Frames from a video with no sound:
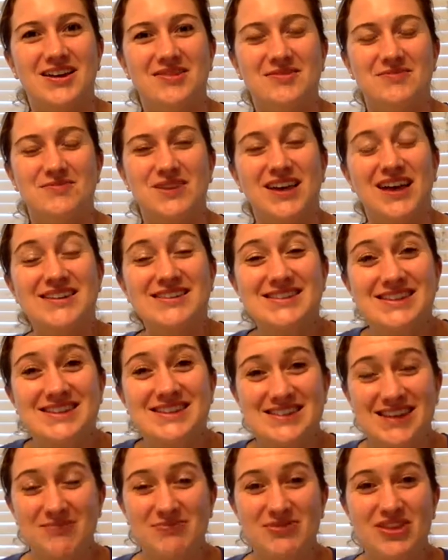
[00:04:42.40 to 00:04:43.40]
Because it's
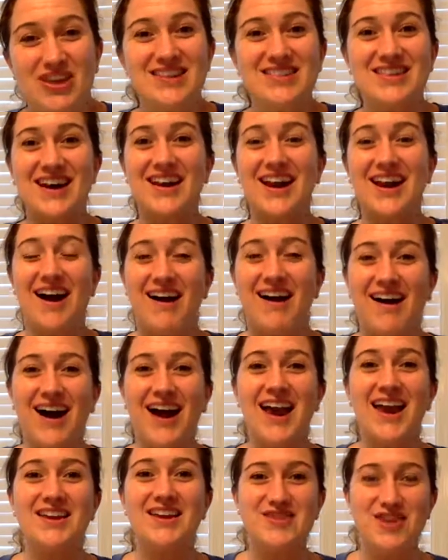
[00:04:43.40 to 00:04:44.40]
something that
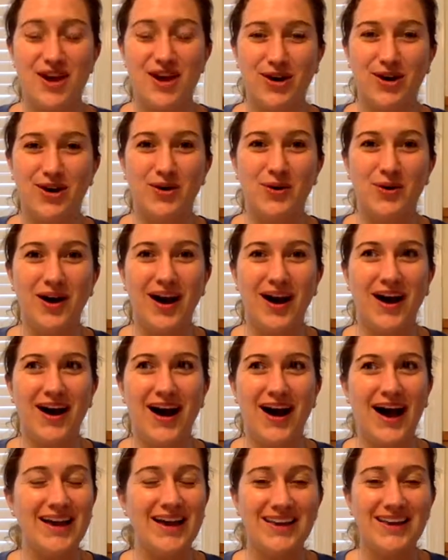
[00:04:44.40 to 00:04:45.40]
I know
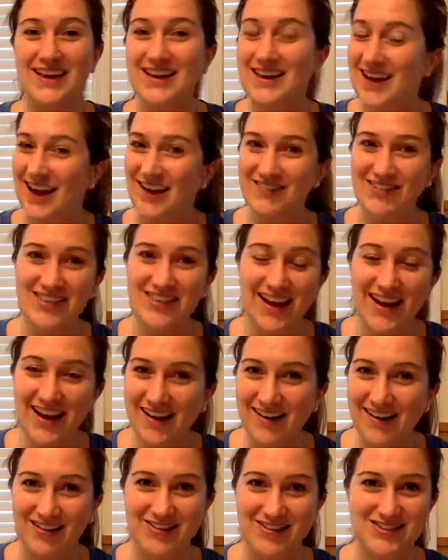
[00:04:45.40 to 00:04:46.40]
I can't have in the
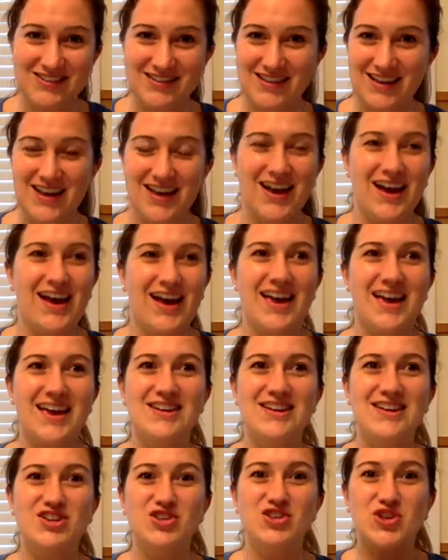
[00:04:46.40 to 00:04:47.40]
house.
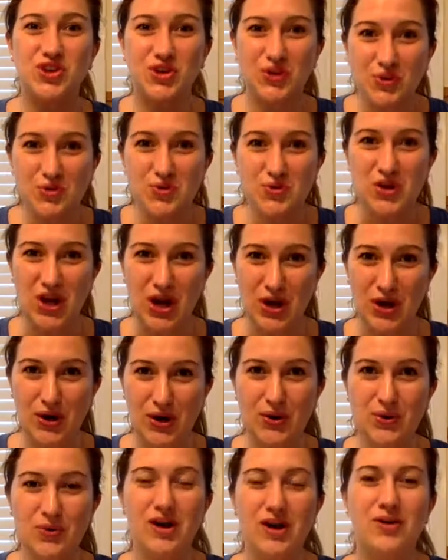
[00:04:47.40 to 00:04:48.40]
And you
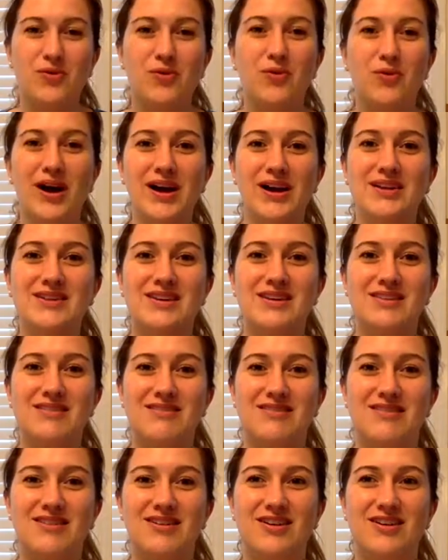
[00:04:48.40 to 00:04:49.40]
know what
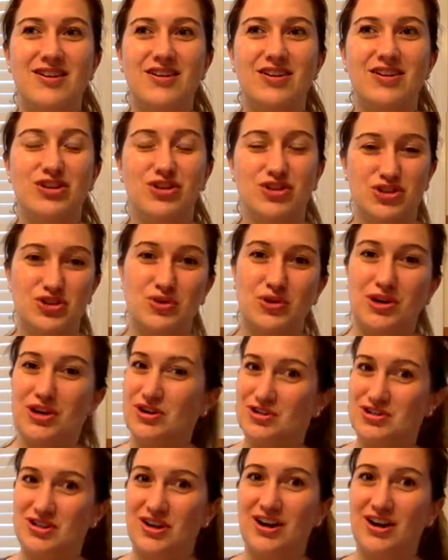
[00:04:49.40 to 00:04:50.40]
your
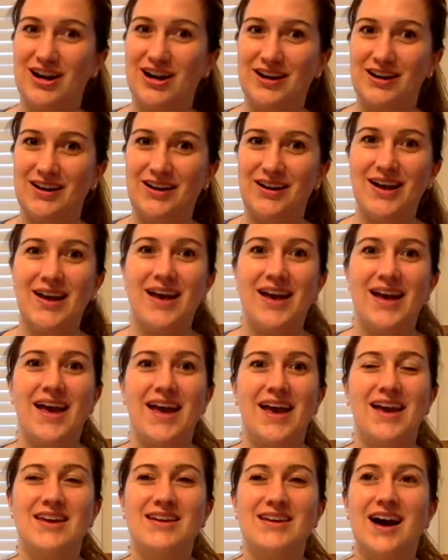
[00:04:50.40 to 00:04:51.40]
triggers are.
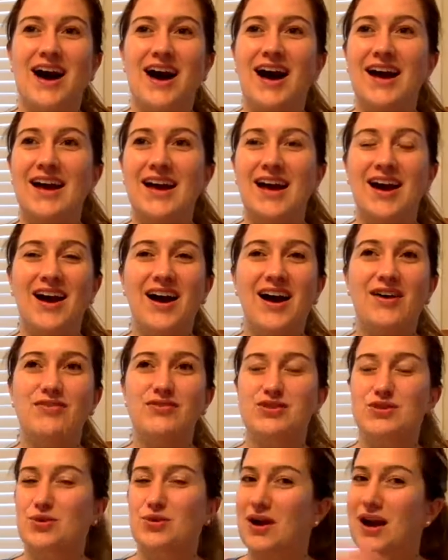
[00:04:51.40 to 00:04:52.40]
And I have
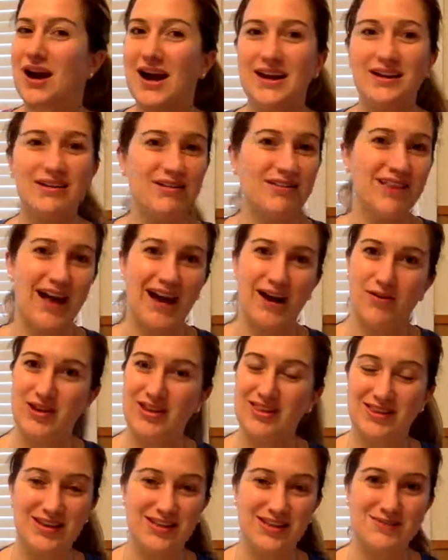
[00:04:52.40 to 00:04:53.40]
tried
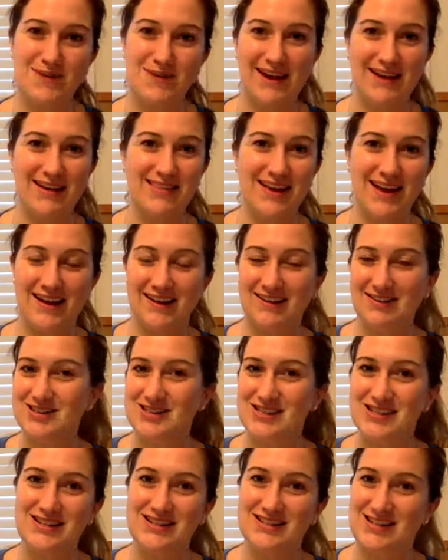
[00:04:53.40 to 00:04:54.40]
allowing things back in the house,
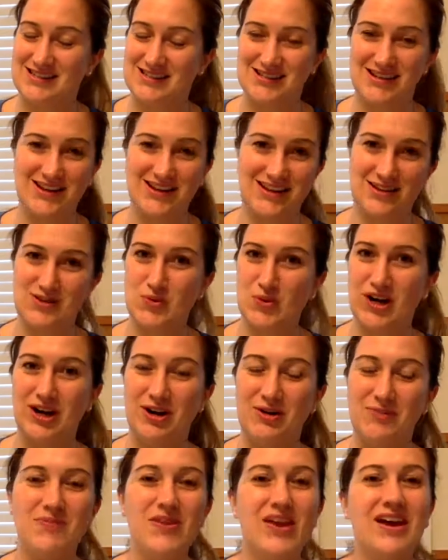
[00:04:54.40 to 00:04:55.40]
and it does not end
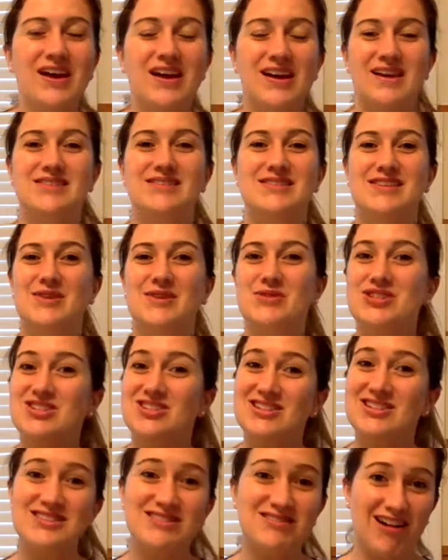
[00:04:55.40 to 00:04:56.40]
well. And so it's
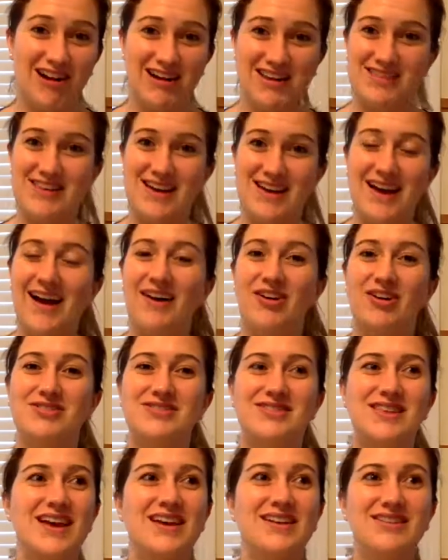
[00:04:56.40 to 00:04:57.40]
just not in the house.
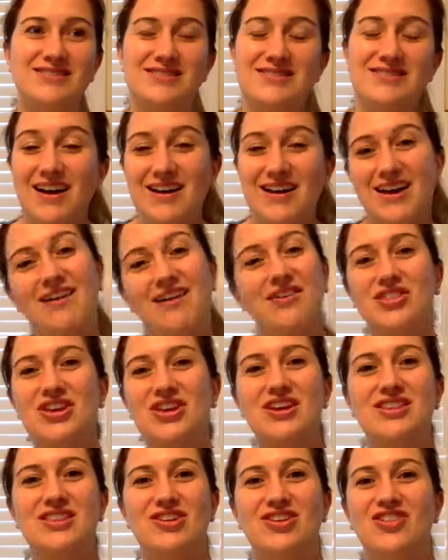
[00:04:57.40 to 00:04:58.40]
And it's not healthy
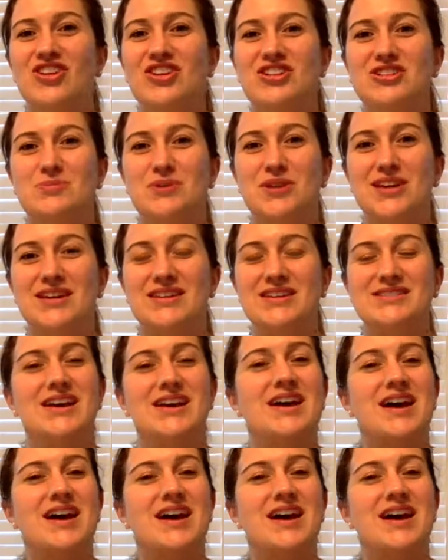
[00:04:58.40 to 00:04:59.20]
in the first place.